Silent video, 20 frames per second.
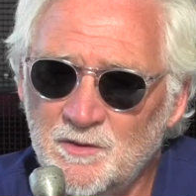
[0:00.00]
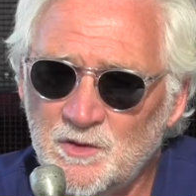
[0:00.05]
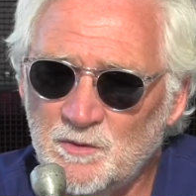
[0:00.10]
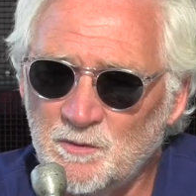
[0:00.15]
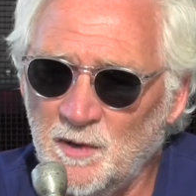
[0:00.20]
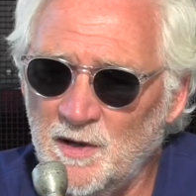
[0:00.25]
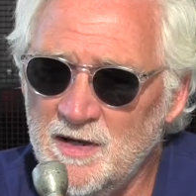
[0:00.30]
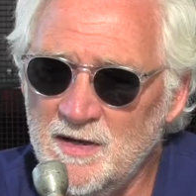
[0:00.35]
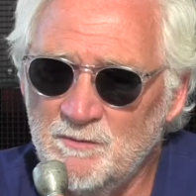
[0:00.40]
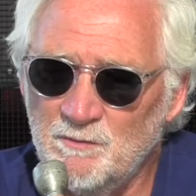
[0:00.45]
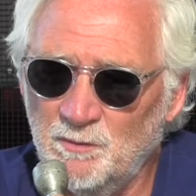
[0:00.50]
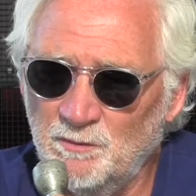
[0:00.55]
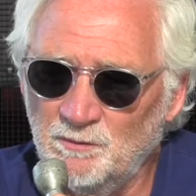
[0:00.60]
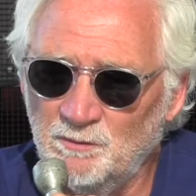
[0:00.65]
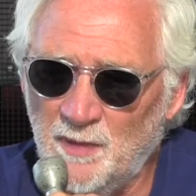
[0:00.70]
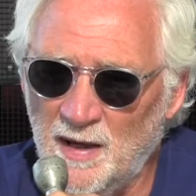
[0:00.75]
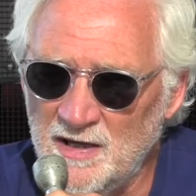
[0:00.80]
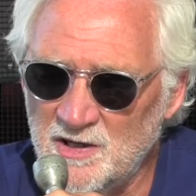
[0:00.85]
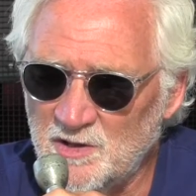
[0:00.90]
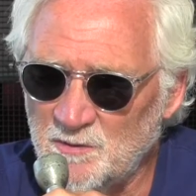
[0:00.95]
he was playing
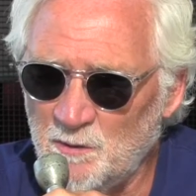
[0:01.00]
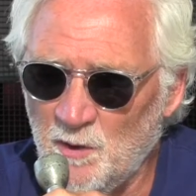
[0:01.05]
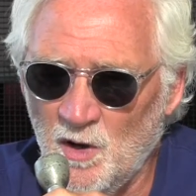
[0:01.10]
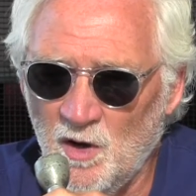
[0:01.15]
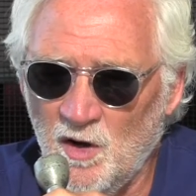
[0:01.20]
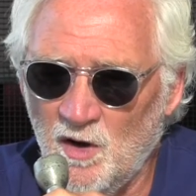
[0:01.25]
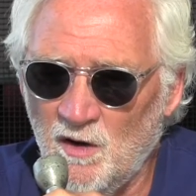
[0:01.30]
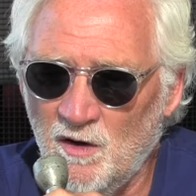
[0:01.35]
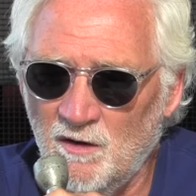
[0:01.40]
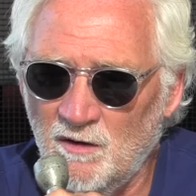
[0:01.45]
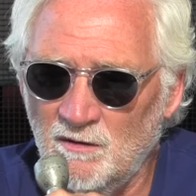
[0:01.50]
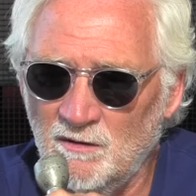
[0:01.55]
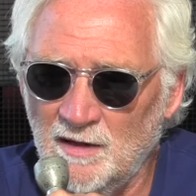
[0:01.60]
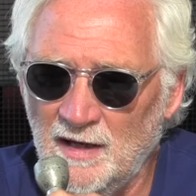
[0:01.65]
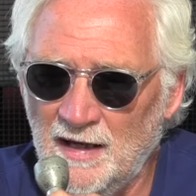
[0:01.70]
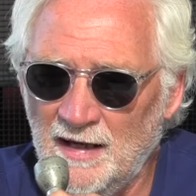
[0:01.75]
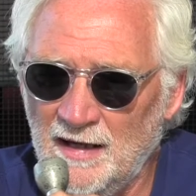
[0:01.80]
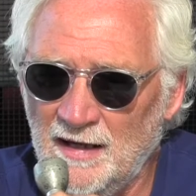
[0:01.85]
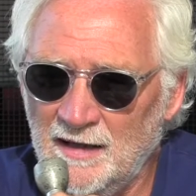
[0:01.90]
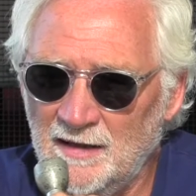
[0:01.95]
baseball
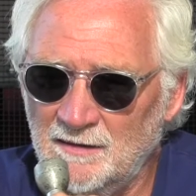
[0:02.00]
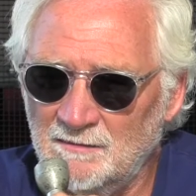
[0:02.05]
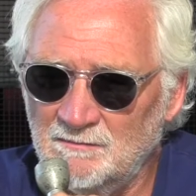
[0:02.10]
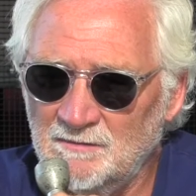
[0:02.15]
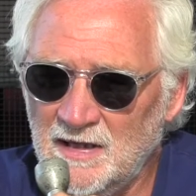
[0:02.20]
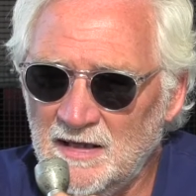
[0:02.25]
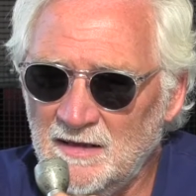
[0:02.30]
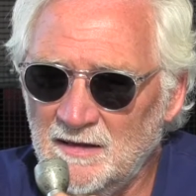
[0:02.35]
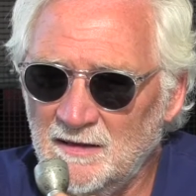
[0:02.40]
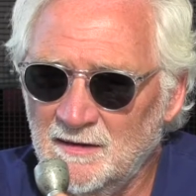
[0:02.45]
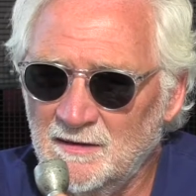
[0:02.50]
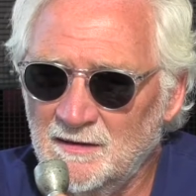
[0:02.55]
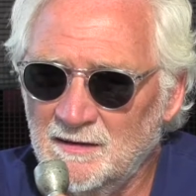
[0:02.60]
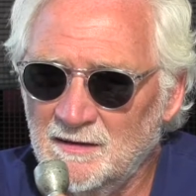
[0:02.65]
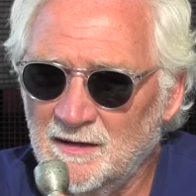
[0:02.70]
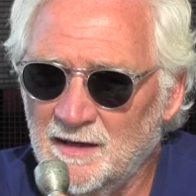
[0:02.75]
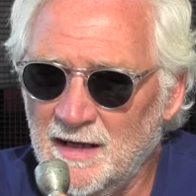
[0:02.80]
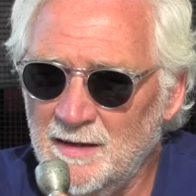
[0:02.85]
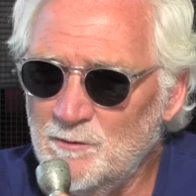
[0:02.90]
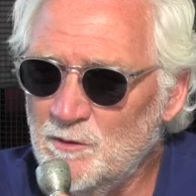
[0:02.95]
and
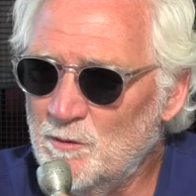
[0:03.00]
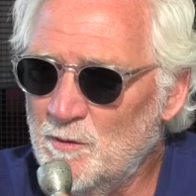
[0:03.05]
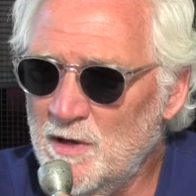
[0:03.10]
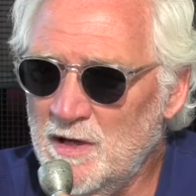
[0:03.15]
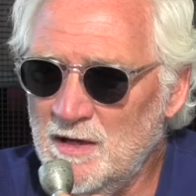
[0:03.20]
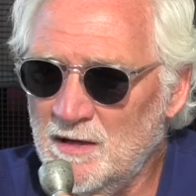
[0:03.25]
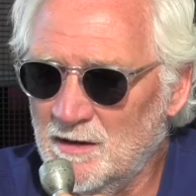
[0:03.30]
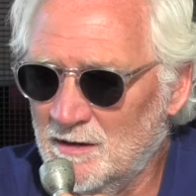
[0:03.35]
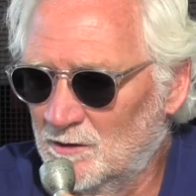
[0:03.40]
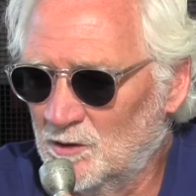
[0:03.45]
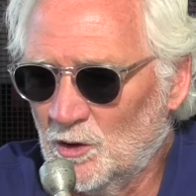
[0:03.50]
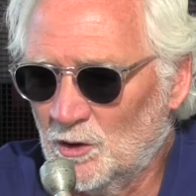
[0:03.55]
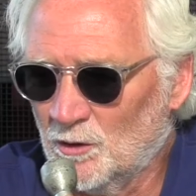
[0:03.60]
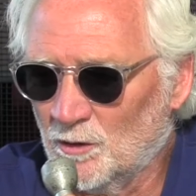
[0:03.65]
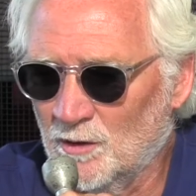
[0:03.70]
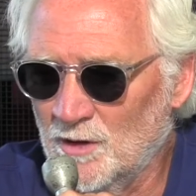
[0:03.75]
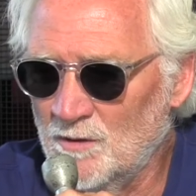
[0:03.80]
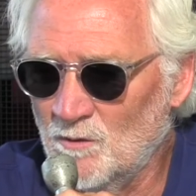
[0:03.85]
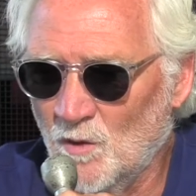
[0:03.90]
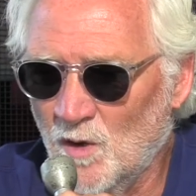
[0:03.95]
came to me
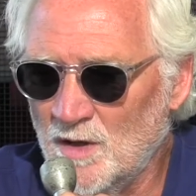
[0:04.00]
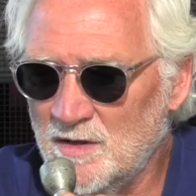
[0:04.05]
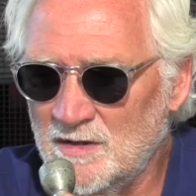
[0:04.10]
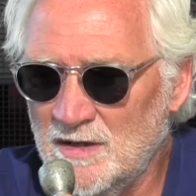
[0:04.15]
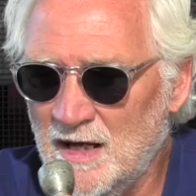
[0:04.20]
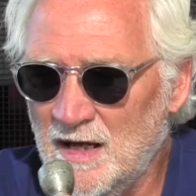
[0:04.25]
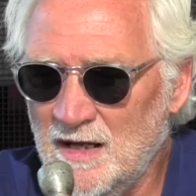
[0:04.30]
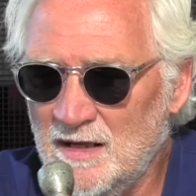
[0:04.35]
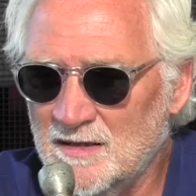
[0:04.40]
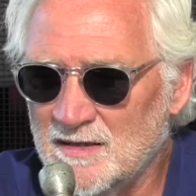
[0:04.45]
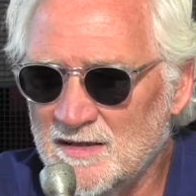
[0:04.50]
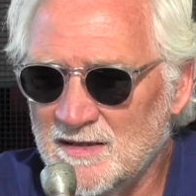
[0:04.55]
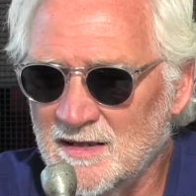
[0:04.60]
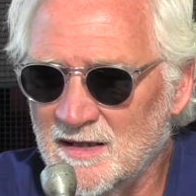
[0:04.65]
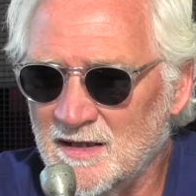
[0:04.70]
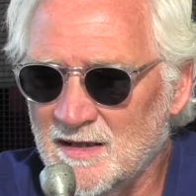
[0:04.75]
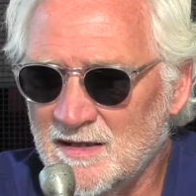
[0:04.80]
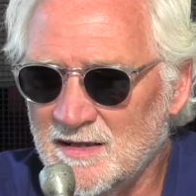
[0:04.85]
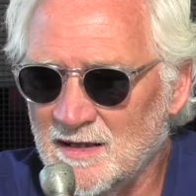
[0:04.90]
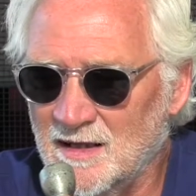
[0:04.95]
literally one day and
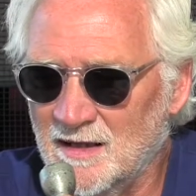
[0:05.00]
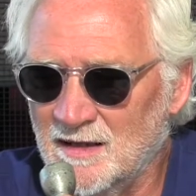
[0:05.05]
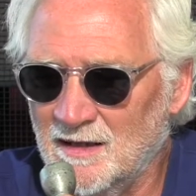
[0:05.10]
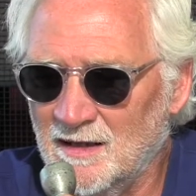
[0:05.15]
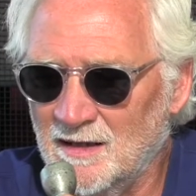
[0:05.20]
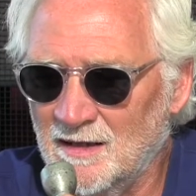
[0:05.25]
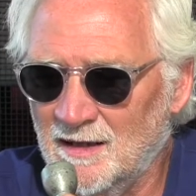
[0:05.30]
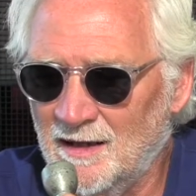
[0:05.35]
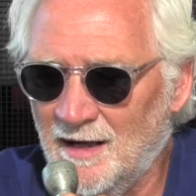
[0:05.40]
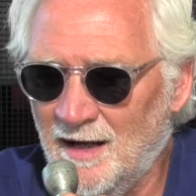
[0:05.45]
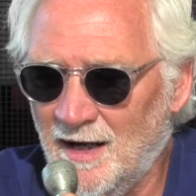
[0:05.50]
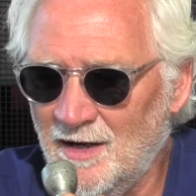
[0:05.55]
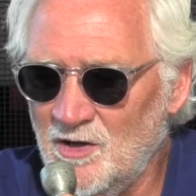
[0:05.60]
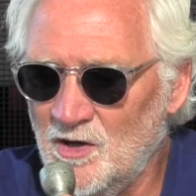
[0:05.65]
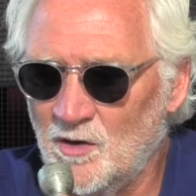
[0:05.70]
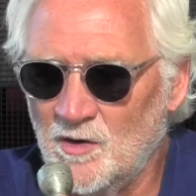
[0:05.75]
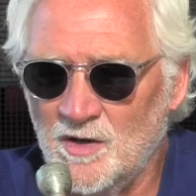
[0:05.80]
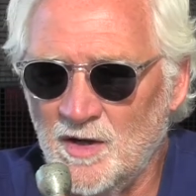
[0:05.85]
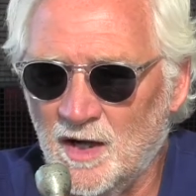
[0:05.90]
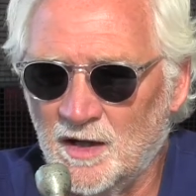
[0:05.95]
says, I, I
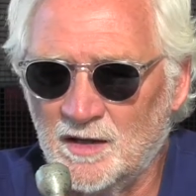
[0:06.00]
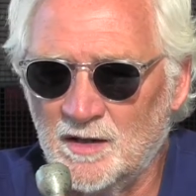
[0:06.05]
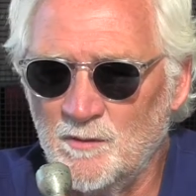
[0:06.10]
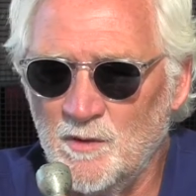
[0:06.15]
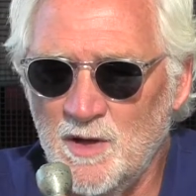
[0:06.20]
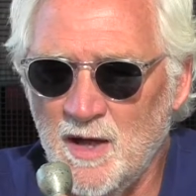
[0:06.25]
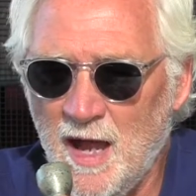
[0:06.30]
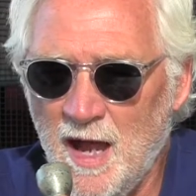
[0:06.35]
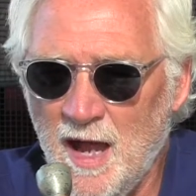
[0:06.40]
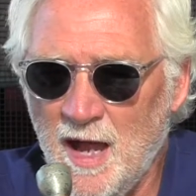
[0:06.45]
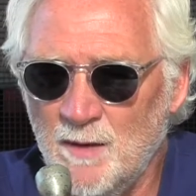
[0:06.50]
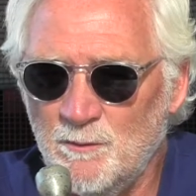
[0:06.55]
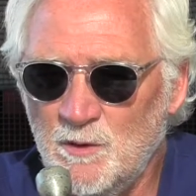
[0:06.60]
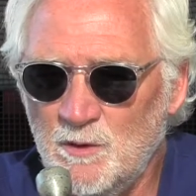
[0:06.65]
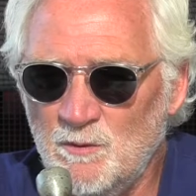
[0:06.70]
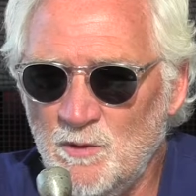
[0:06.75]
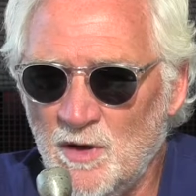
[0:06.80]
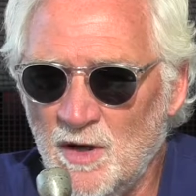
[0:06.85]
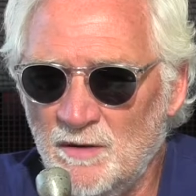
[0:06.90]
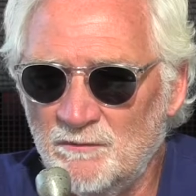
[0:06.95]
know you're not going to be
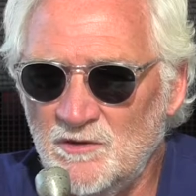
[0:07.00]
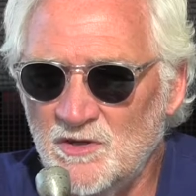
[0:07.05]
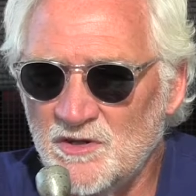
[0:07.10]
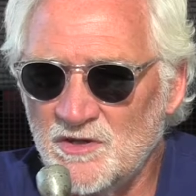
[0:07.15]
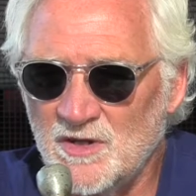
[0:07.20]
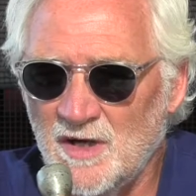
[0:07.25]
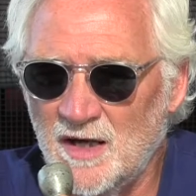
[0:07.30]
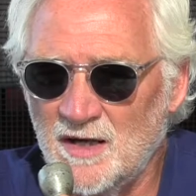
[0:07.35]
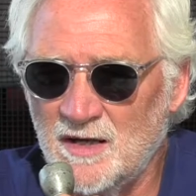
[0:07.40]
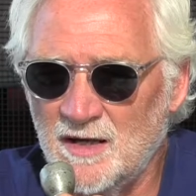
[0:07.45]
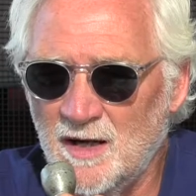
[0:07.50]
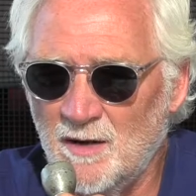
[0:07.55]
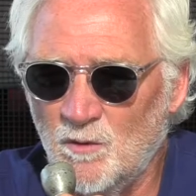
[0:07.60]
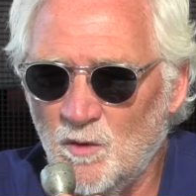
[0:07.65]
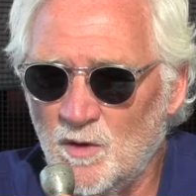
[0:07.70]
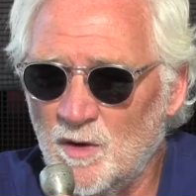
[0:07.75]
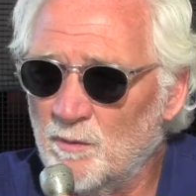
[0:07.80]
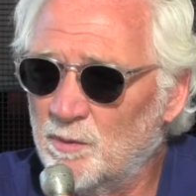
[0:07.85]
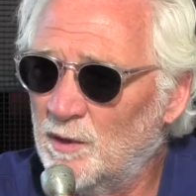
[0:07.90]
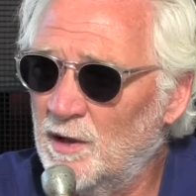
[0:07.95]
happy, but I've decided I
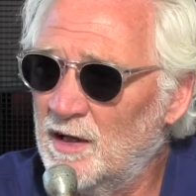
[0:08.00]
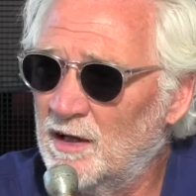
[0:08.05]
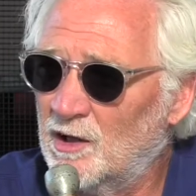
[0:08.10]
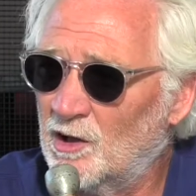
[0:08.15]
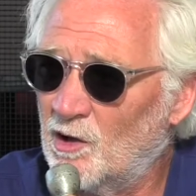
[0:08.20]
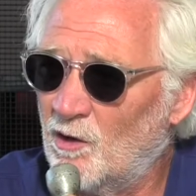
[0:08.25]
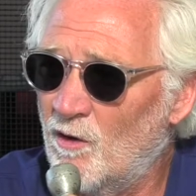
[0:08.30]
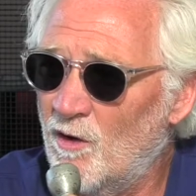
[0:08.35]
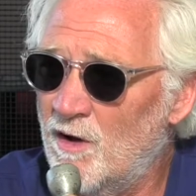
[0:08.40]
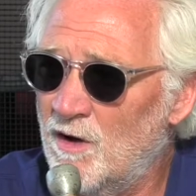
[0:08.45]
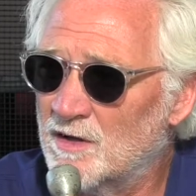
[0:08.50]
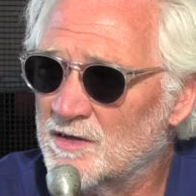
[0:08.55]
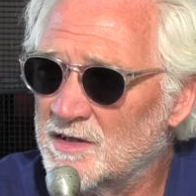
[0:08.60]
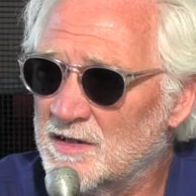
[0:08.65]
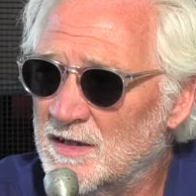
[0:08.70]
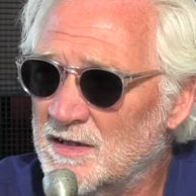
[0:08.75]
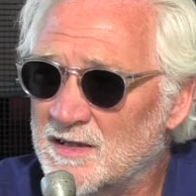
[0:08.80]
want to play lacrosse.